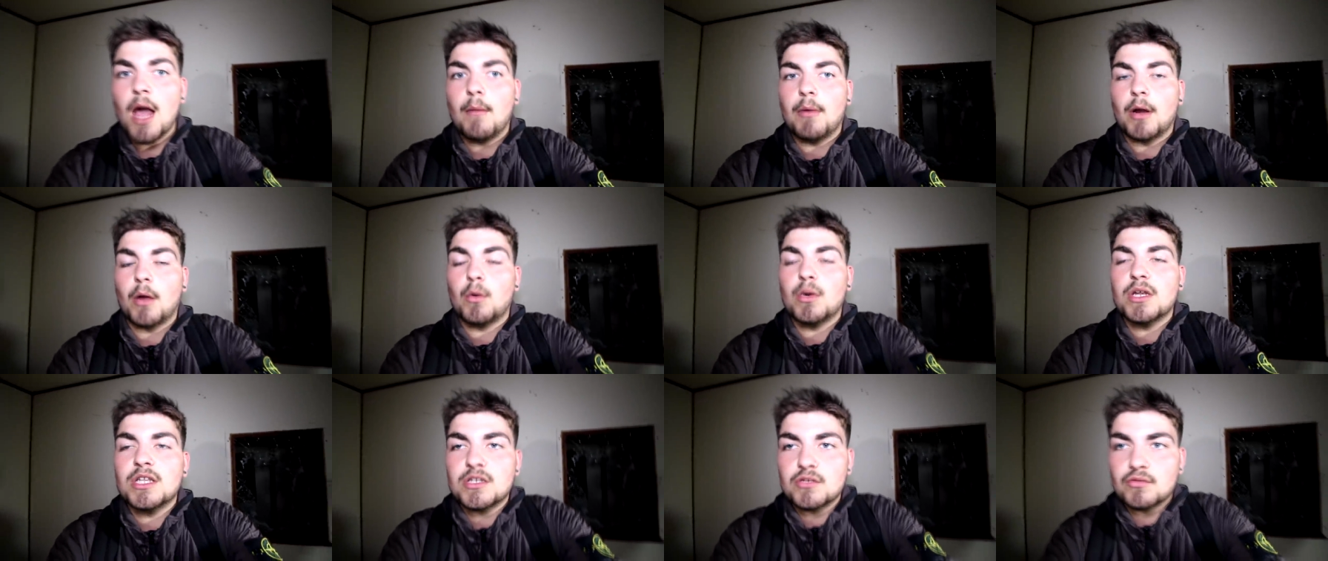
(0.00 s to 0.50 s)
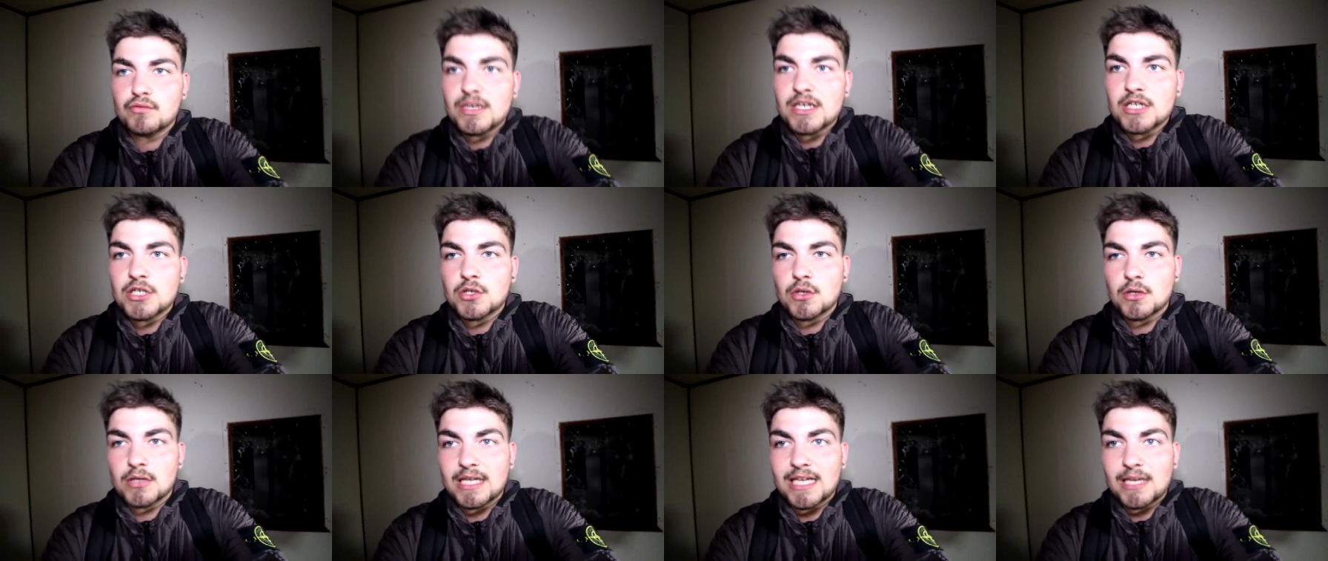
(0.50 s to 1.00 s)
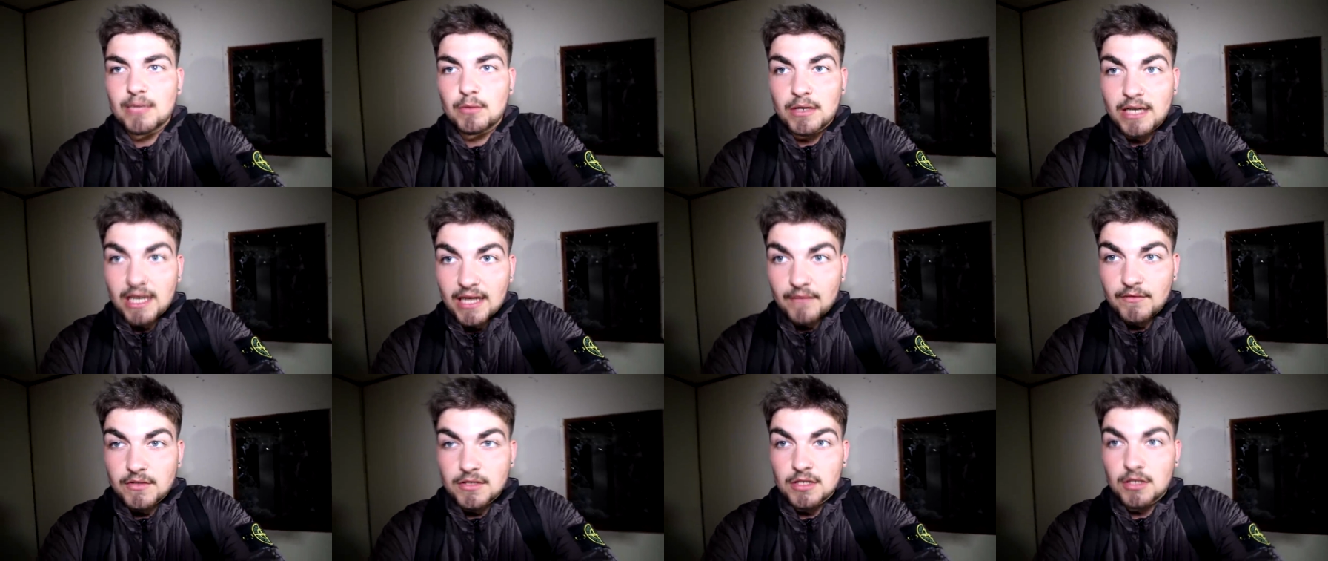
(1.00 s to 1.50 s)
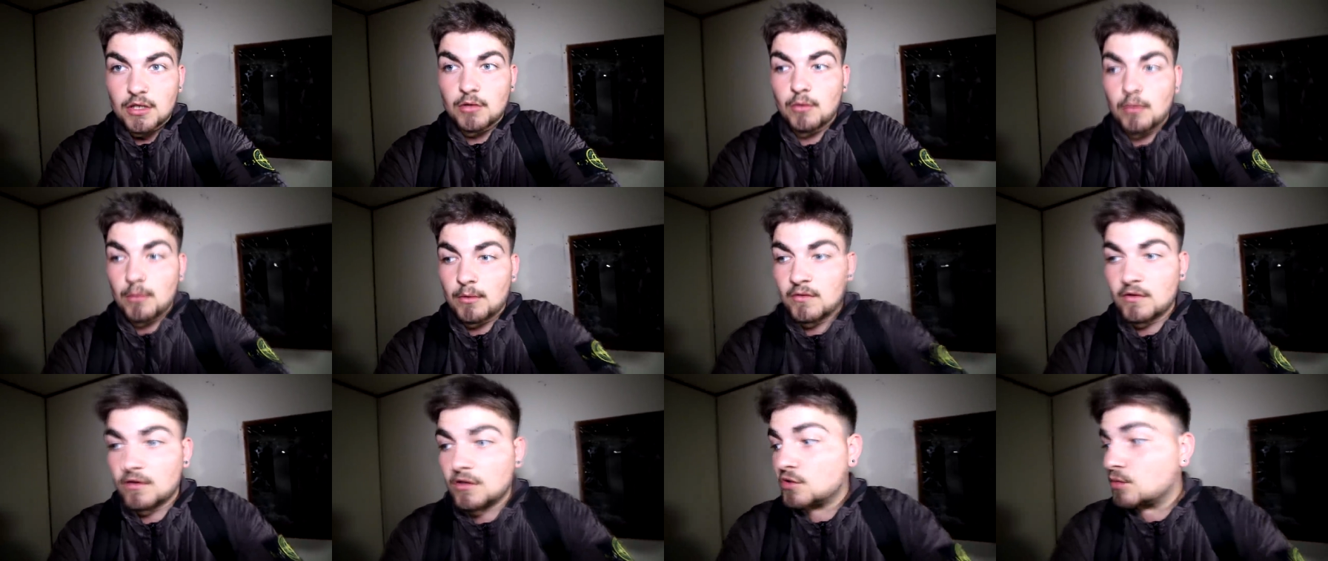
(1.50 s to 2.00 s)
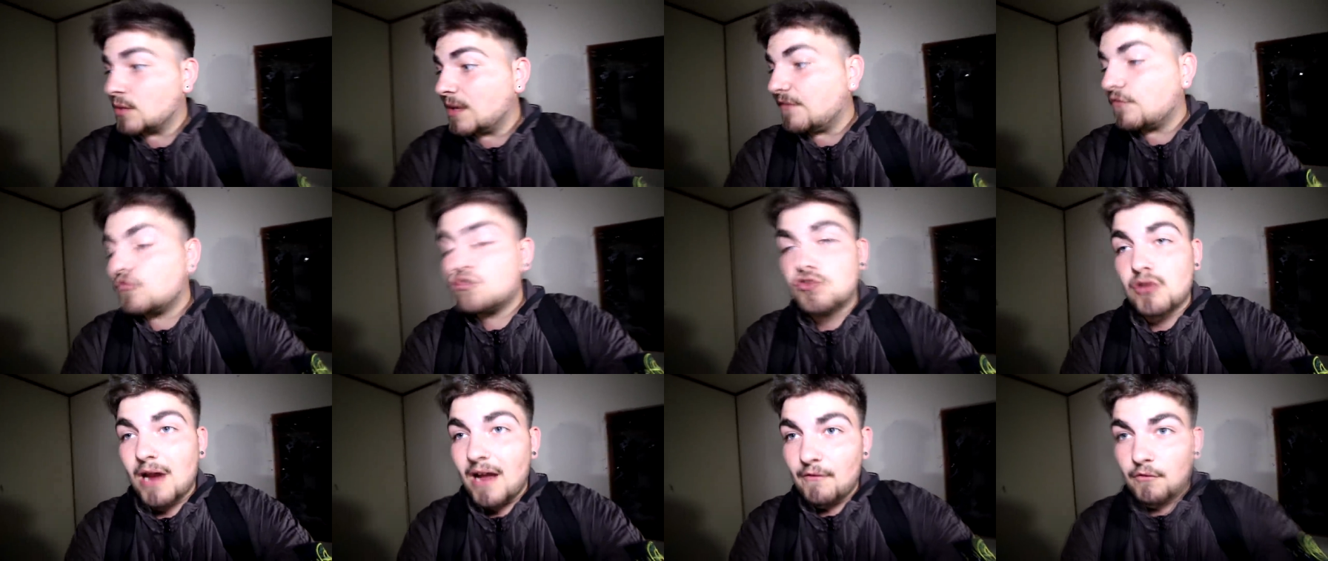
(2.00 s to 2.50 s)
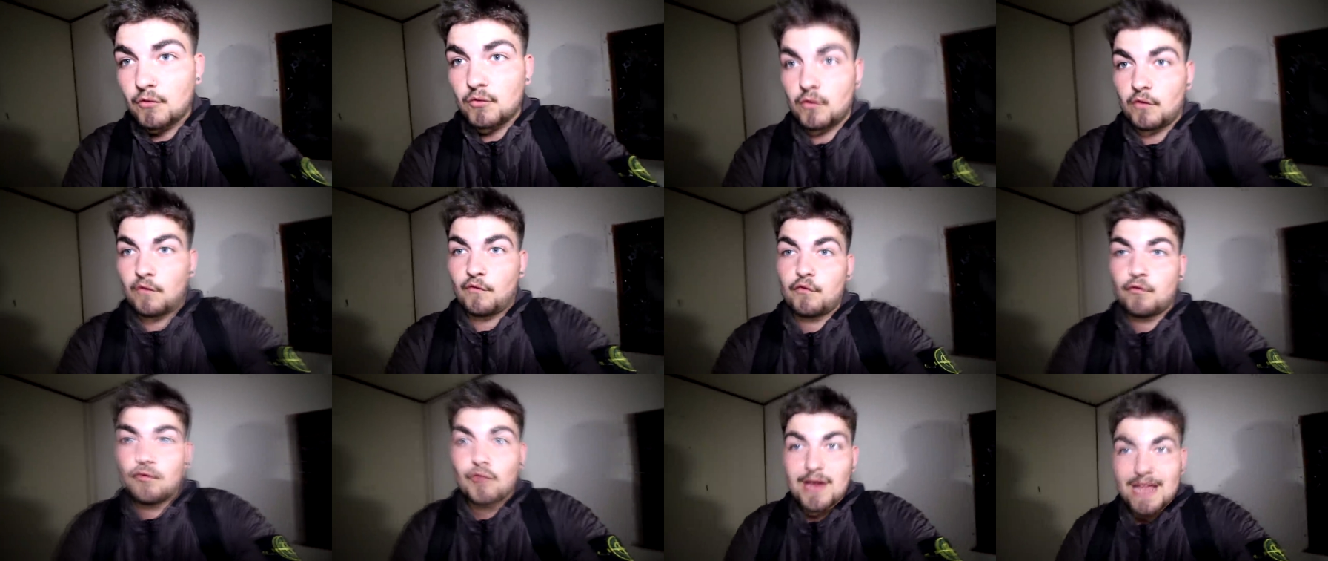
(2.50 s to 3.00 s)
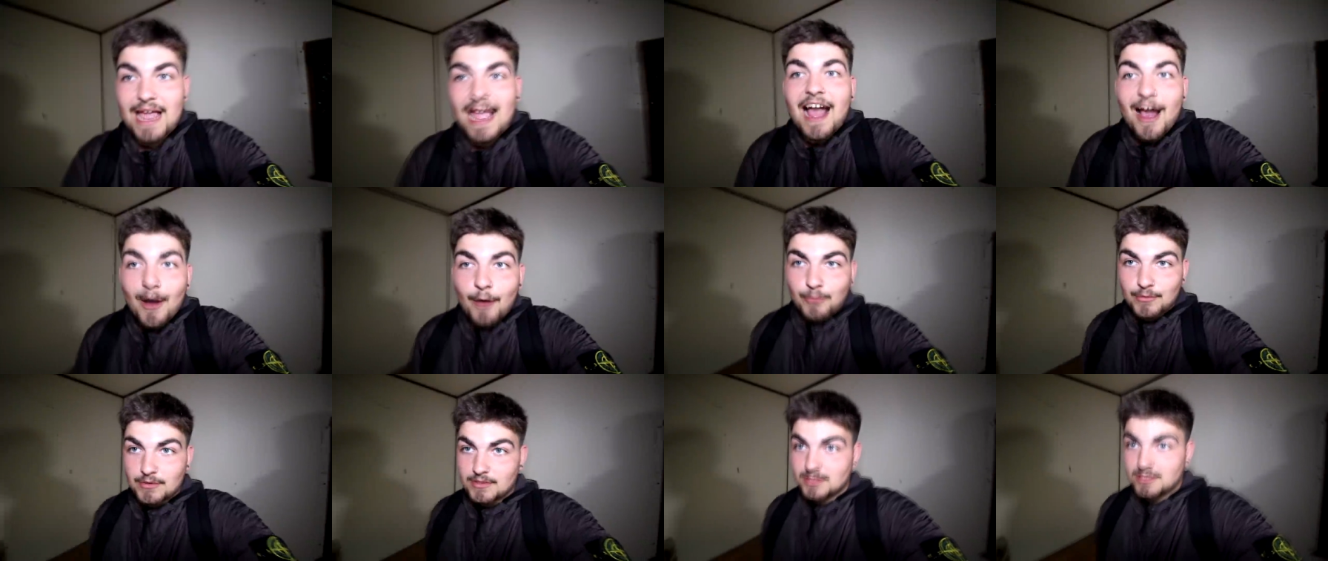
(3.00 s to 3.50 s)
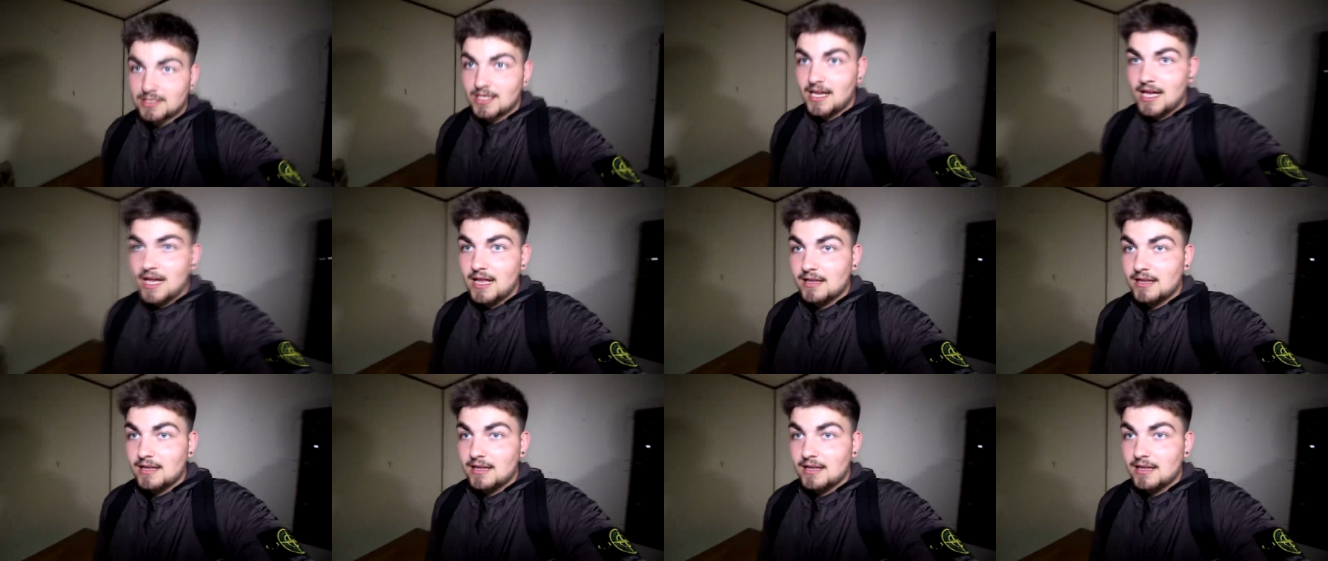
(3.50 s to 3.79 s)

But I wanted to reassure that he would leave us to do what we Because we've travelled three hours